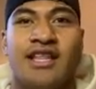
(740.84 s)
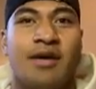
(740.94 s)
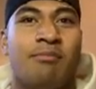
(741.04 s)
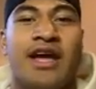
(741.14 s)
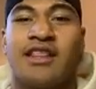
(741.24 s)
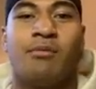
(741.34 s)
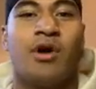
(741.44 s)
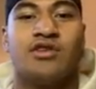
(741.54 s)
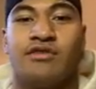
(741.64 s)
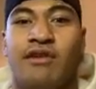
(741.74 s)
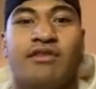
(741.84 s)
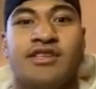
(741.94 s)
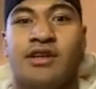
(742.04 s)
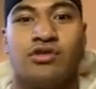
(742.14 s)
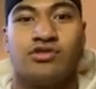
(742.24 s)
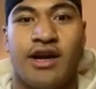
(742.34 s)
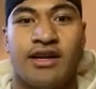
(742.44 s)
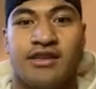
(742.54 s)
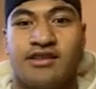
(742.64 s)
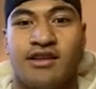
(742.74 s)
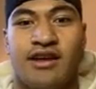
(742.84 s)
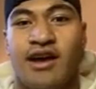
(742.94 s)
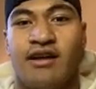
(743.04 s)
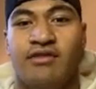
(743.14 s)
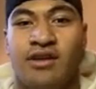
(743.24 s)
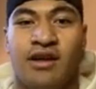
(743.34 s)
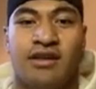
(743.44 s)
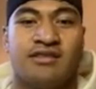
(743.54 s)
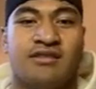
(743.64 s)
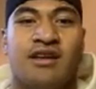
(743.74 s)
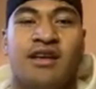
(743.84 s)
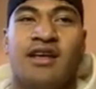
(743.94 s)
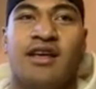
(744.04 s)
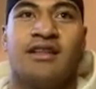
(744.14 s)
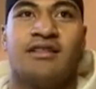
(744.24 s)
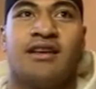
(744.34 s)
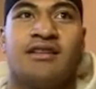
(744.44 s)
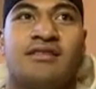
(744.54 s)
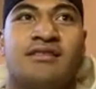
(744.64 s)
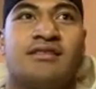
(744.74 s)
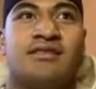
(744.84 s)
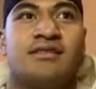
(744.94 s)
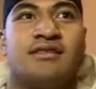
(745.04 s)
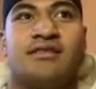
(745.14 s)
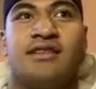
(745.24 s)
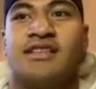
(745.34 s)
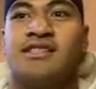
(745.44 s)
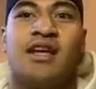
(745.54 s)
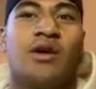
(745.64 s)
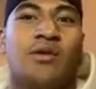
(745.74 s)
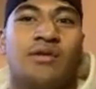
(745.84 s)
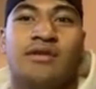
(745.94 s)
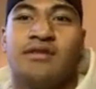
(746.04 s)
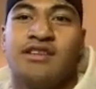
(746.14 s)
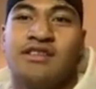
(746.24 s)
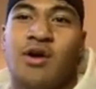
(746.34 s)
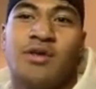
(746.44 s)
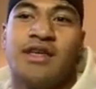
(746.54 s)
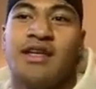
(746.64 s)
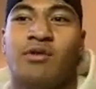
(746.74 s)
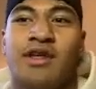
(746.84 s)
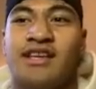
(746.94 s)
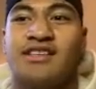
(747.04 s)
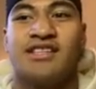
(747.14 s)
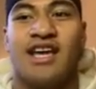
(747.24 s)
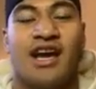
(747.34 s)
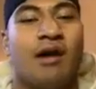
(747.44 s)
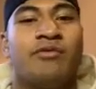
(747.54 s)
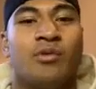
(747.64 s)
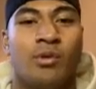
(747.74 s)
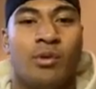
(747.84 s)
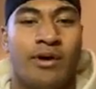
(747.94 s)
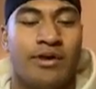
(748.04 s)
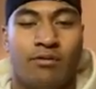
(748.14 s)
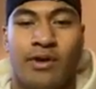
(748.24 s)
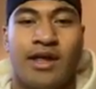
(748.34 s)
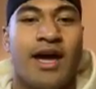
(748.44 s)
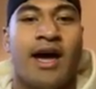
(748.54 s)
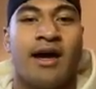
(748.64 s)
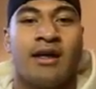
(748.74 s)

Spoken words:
It makes them every single training session they have. There's no thing where they're comfortable with where they're.